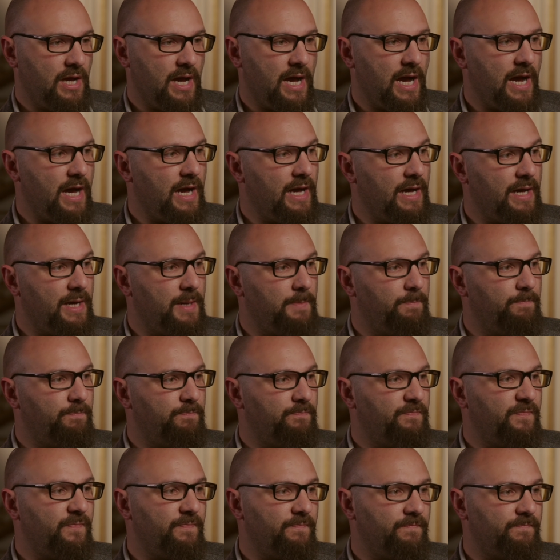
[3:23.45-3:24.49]
Um,
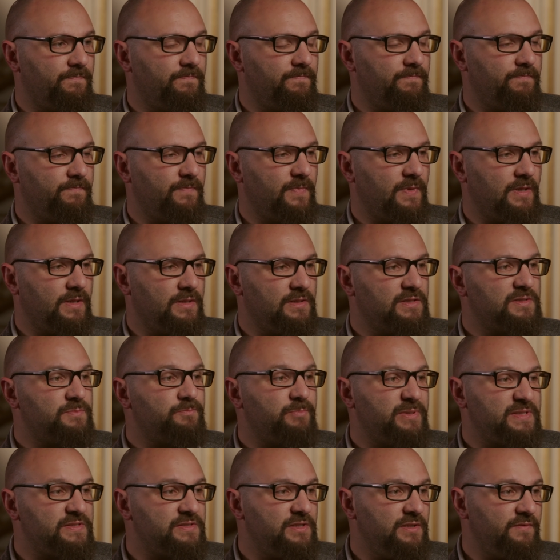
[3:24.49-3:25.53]

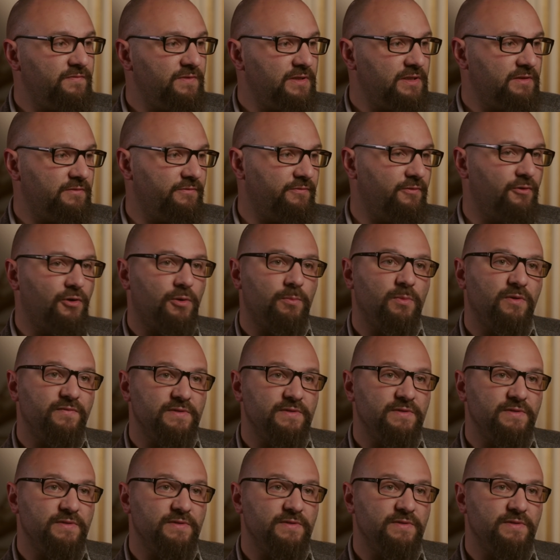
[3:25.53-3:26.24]
specific form